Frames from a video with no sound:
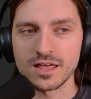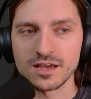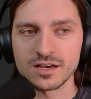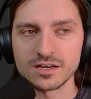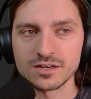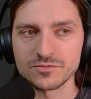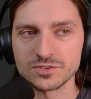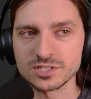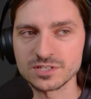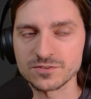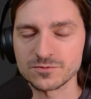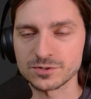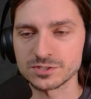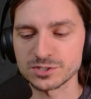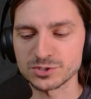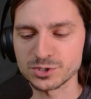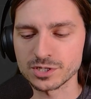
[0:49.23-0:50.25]
of the
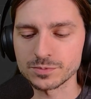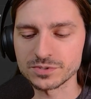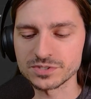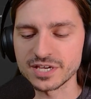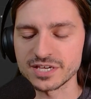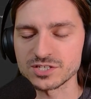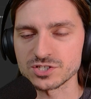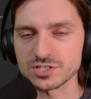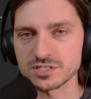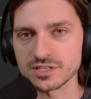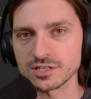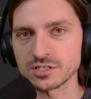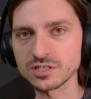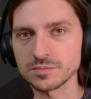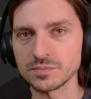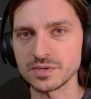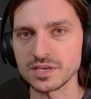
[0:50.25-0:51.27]
different interpretations that
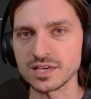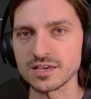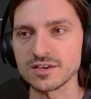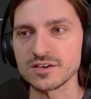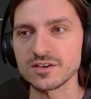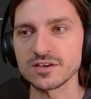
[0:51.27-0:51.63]
could be